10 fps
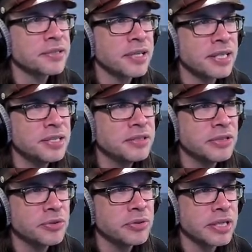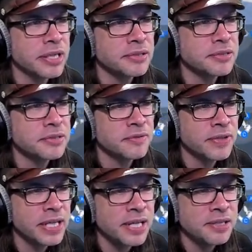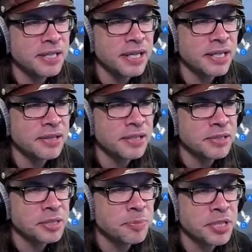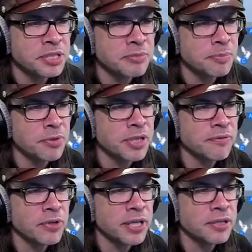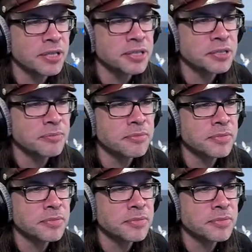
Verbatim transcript: I need to do that. If I had that, I think this place would be pretty freaking awesome.